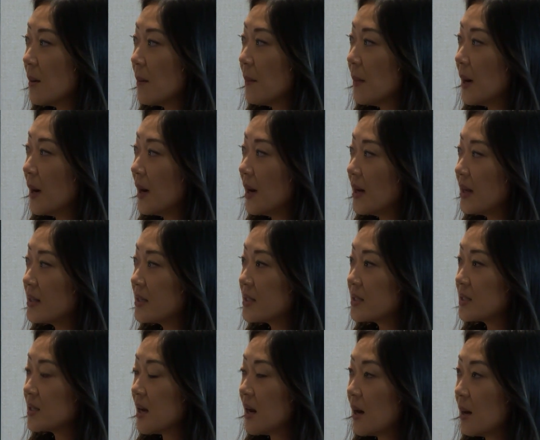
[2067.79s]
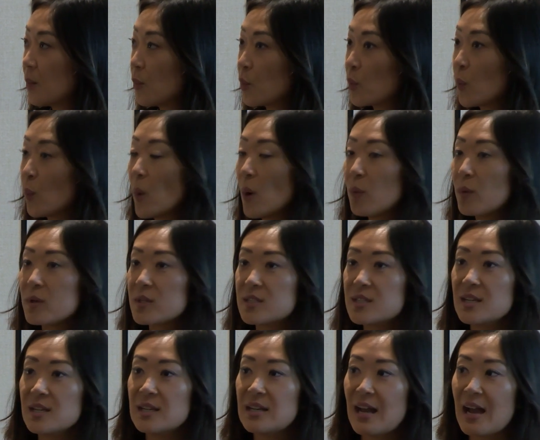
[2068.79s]
but what we're
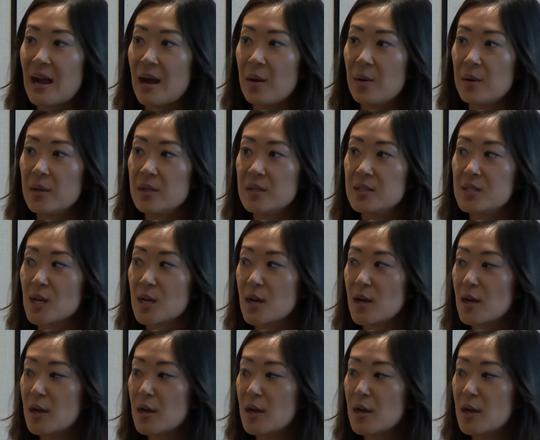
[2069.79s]
seeing now is